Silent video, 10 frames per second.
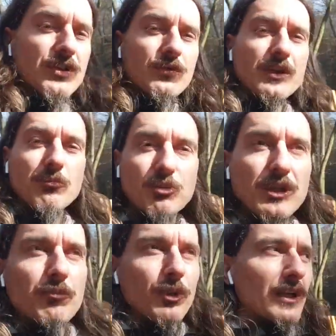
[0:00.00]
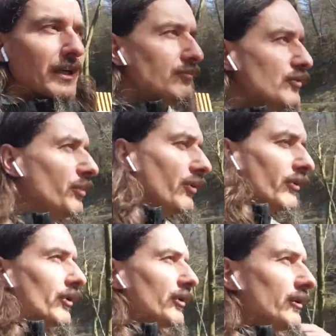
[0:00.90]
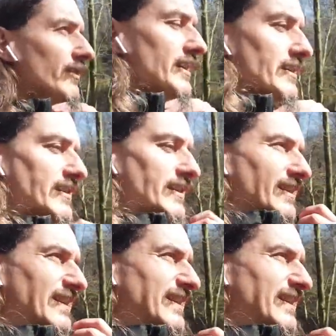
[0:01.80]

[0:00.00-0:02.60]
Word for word: between people come to be thought of as